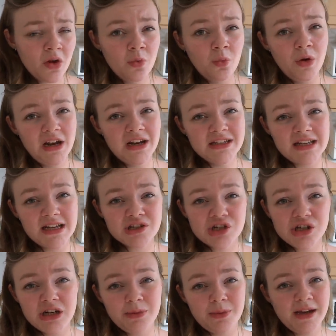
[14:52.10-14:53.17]
Will is
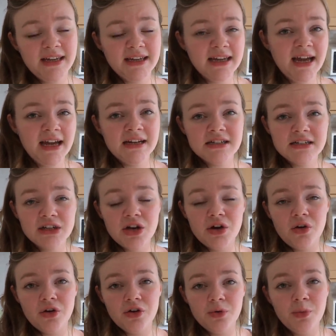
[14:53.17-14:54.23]
actually away in Canada
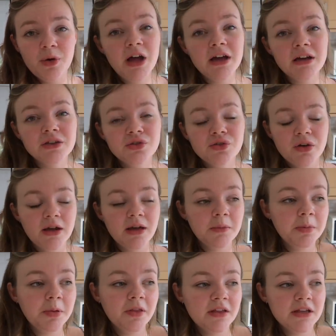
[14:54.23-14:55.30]
on a work
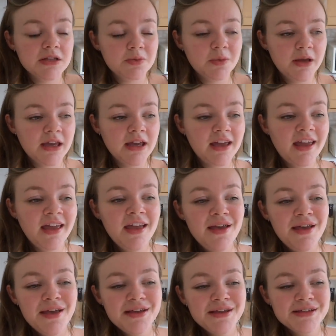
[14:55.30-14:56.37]
trip this week,
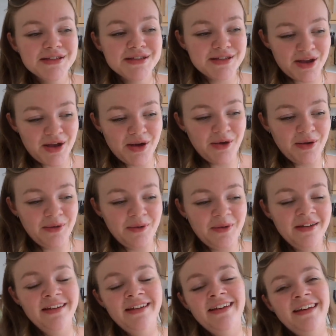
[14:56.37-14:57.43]
so